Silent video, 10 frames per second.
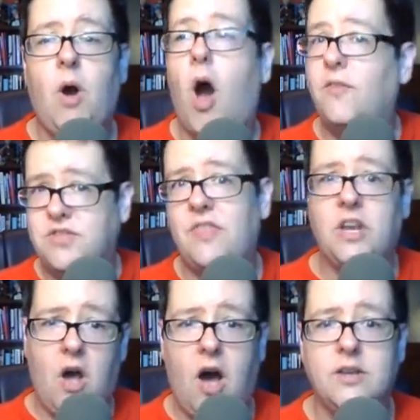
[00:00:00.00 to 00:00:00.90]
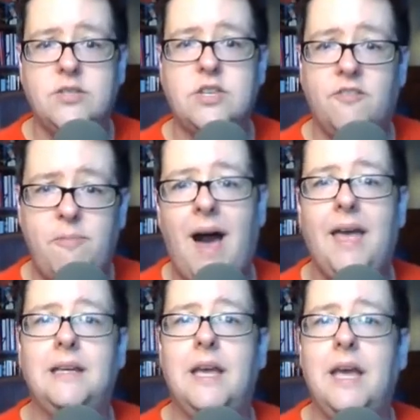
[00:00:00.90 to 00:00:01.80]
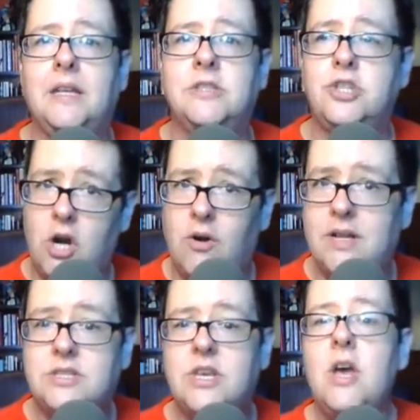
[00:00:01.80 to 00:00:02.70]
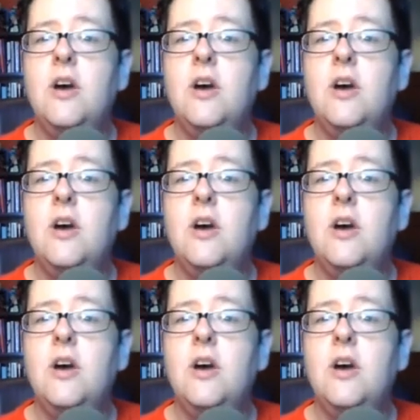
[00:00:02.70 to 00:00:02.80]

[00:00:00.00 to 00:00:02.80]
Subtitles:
offset the costs of buying insurance